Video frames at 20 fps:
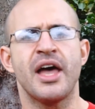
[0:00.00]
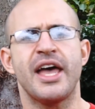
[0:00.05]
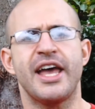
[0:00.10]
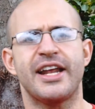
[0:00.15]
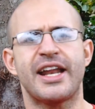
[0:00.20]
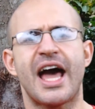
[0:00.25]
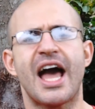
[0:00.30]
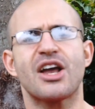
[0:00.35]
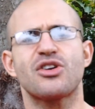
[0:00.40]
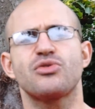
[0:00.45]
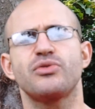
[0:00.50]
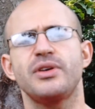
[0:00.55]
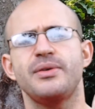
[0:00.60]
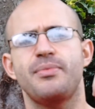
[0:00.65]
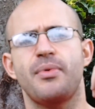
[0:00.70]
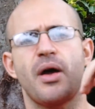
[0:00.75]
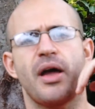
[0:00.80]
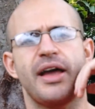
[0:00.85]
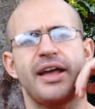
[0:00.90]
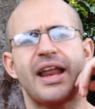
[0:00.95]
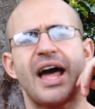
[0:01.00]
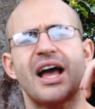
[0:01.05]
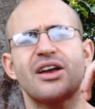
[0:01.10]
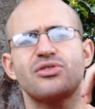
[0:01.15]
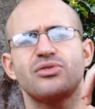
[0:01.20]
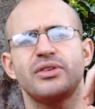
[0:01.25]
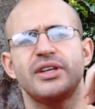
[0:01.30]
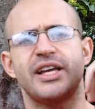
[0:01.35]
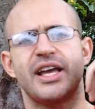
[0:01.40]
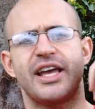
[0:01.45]
It actually it
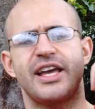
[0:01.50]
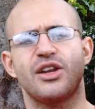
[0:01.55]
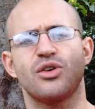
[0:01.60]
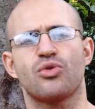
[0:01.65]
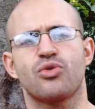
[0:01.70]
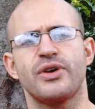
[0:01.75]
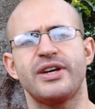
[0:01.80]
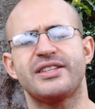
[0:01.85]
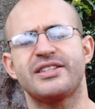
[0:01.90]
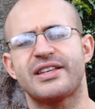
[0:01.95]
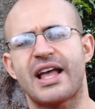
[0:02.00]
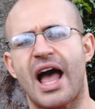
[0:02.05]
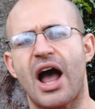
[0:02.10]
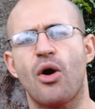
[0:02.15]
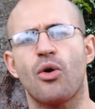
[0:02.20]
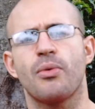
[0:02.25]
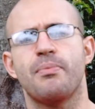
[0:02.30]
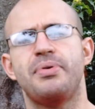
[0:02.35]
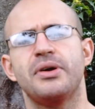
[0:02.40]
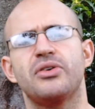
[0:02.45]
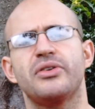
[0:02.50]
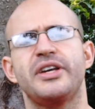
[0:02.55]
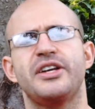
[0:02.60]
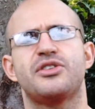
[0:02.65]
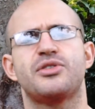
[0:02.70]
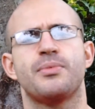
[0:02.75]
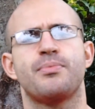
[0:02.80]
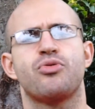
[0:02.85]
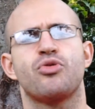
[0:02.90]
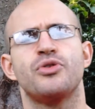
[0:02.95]
actually increases our ability
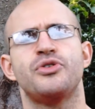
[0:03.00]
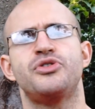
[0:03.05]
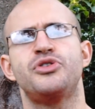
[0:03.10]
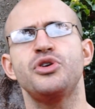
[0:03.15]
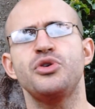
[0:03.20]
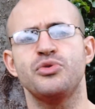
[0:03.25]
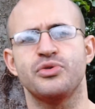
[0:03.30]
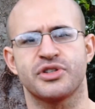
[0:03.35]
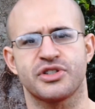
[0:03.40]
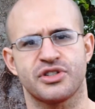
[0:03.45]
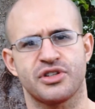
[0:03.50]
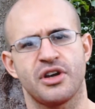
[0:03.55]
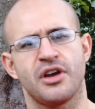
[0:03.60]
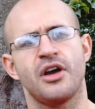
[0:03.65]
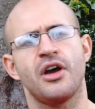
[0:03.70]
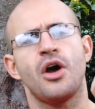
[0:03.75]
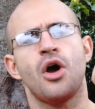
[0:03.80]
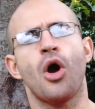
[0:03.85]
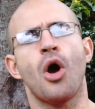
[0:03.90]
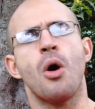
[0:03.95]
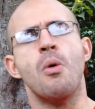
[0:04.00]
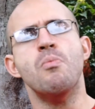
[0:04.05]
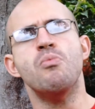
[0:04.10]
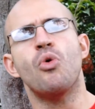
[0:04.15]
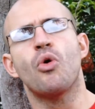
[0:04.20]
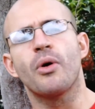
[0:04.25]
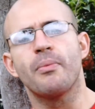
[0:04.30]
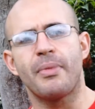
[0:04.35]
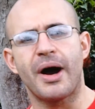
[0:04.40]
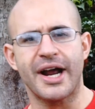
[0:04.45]
to produce
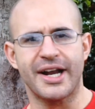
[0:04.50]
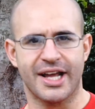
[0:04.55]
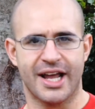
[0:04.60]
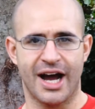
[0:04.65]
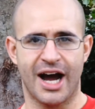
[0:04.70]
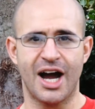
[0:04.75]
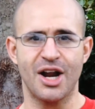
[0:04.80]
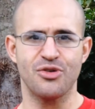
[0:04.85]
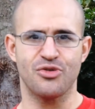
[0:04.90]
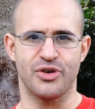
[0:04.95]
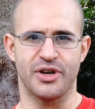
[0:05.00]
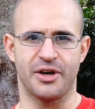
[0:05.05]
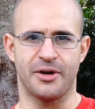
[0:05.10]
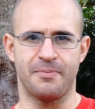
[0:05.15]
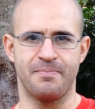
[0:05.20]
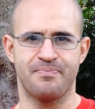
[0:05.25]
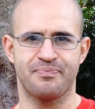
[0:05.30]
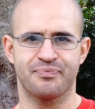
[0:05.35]
more mitochondria.